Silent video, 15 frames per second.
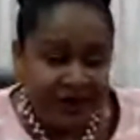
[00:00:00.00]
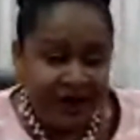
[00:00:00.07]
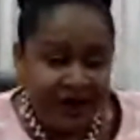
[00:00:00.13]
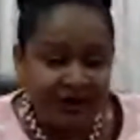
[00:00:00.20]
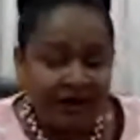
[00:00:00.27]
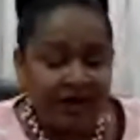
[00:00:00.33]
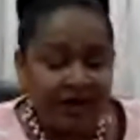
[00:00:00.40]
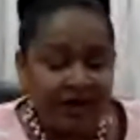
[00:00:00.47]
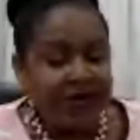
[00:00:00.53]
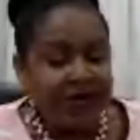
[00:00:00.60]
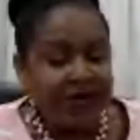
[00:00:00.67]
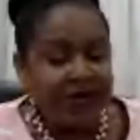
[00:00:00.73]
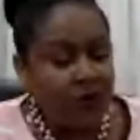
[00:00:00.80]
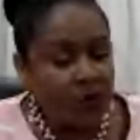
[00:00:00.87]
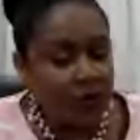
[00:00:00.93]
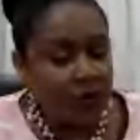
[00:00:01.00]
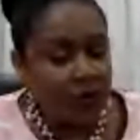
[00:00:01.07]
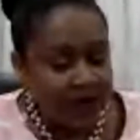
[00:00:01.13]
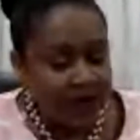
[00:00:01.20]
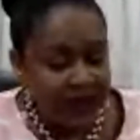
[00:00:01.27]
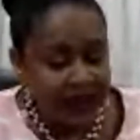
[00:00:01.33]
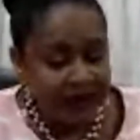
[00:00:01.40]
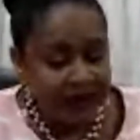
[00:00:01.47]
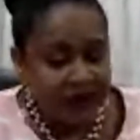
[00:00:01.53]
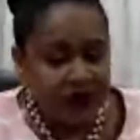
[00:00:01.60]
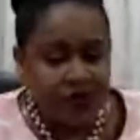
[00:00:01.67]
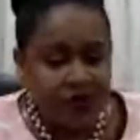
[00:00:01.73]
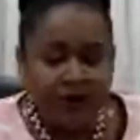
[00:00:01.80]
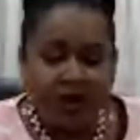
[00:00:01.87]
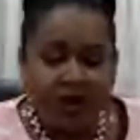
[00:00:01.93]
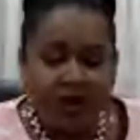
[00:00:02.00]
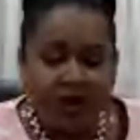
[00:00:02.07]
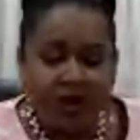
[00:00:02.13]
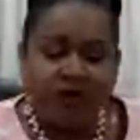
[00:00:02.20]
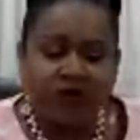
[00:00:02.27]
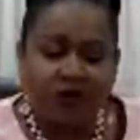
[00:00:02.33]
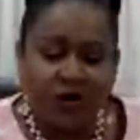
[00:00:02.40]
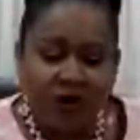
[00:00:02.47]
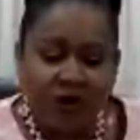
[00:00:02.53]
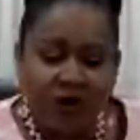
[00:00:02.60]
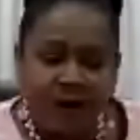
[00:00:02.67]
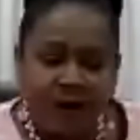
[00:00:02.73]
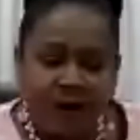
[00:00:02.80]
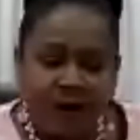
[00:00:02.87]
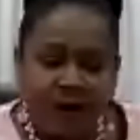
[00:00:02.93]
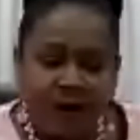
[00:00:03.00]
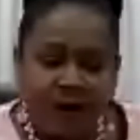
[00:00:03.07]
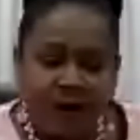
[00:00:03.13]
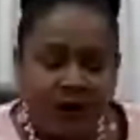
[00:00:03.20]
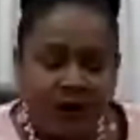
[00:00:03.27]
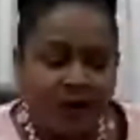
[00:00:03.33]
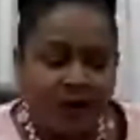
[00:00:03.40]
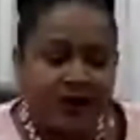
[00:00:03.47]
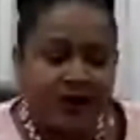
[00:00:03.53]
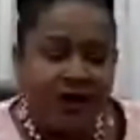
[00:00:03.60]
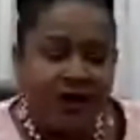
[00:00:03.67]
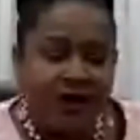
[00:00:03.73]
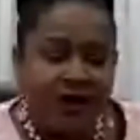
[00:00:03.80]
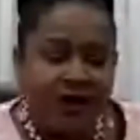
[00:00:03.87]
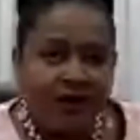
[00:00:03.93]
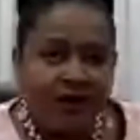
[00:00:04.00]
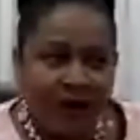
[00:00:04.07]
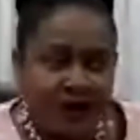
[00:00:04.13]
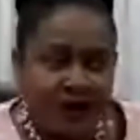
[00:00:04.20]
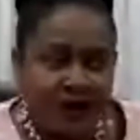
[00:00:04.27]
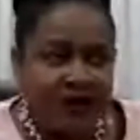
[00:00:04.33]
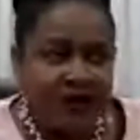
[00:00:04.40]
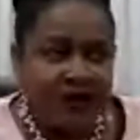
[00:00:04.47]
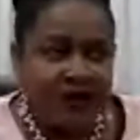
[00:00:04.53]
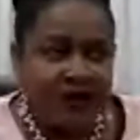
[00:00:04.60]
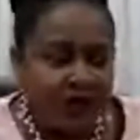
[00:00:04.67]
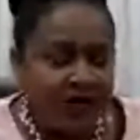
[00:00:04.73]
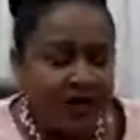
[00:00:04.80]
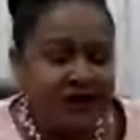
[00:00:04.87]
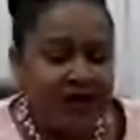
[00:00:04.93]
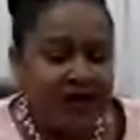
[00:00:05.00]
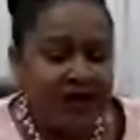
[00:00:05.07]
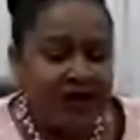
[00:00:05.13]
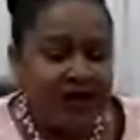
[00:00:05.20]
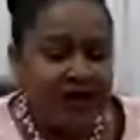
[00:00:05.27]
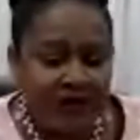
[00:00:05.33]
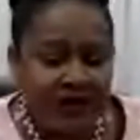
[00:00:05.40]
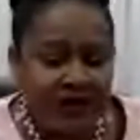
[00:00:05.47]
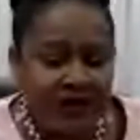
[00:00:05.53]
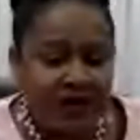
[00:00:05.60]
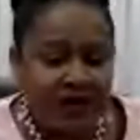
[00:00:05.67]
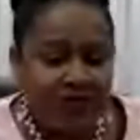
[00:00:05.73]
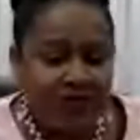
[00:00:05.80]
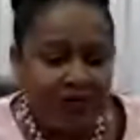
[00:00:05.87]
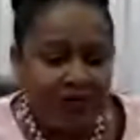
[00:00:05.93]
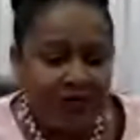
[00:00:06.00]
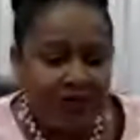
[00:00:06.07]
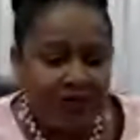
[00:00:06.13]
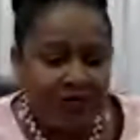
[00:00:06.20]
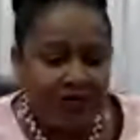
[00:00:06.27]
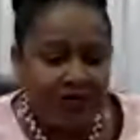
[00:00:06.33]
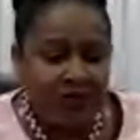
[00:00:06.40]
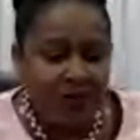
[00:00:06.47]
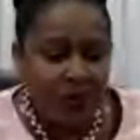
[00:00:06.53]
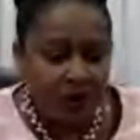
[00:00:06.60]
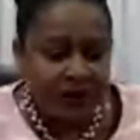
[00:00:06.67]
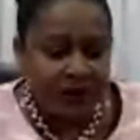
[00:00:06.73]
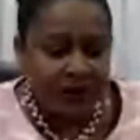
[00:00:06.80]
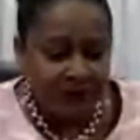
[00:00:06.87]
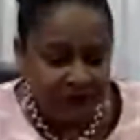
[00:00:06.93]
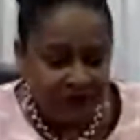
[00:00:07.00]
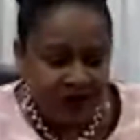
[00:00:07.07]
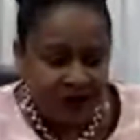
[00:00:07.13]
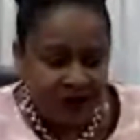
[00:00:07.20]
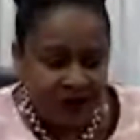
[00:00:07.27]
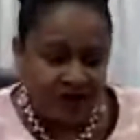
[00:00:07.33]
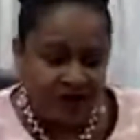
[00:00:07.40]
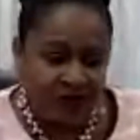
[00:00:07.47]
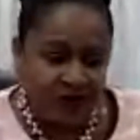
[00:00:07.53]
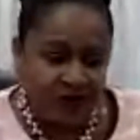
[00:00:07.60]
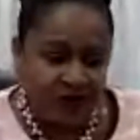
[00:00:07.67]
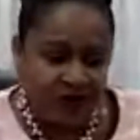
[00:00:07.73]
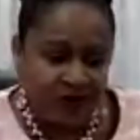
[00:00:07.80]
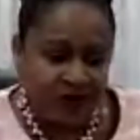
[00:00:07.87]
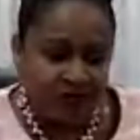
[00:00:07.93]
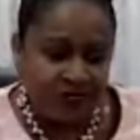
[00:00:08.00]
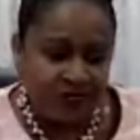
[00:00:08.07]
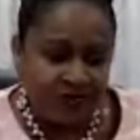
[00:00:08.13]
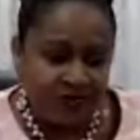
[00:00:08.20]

and the governments who own airlines to be able to talk about this because transportation makes everything more difficult in the region.